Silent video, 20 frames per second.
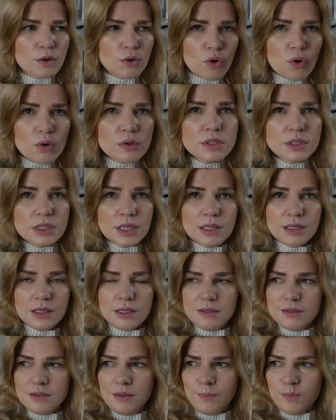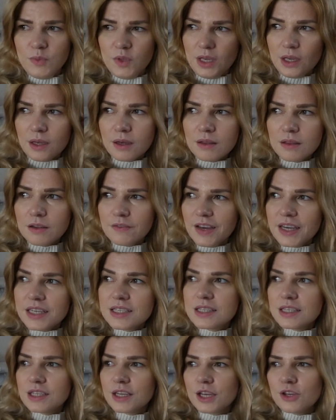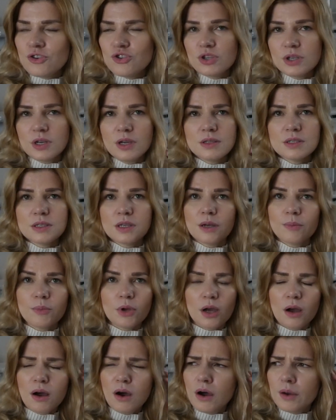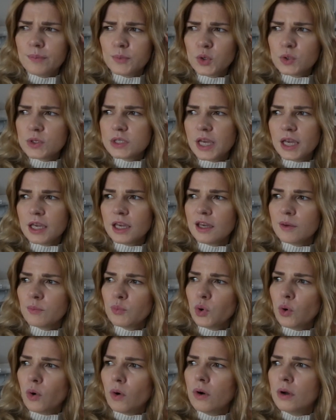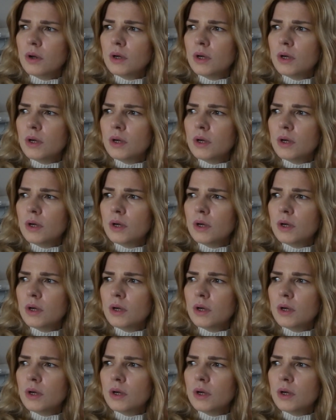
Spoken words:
constantly something, and the vaccinations, and I'm like, oh, I'm not taking more